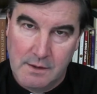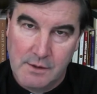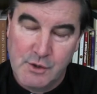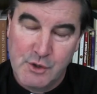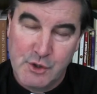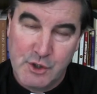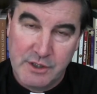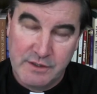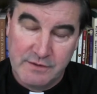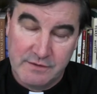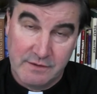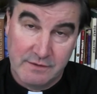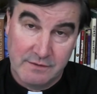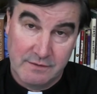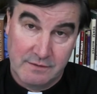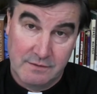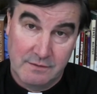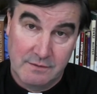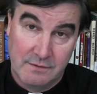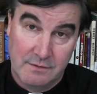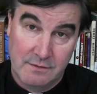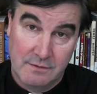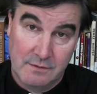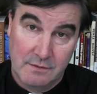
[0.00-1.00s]

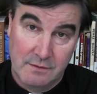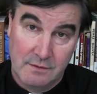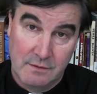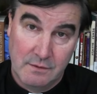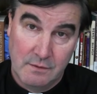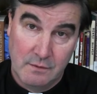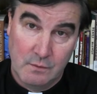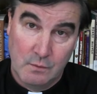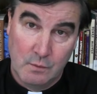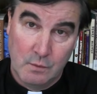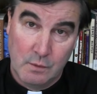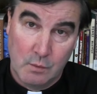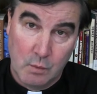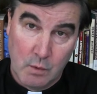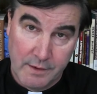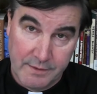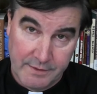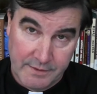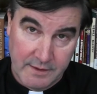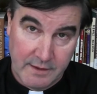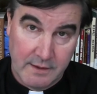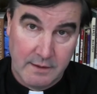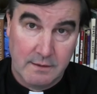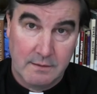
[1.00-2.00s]
Jesus would
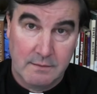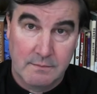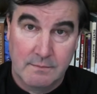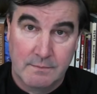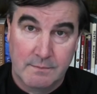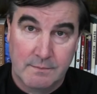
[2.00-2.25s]
want that.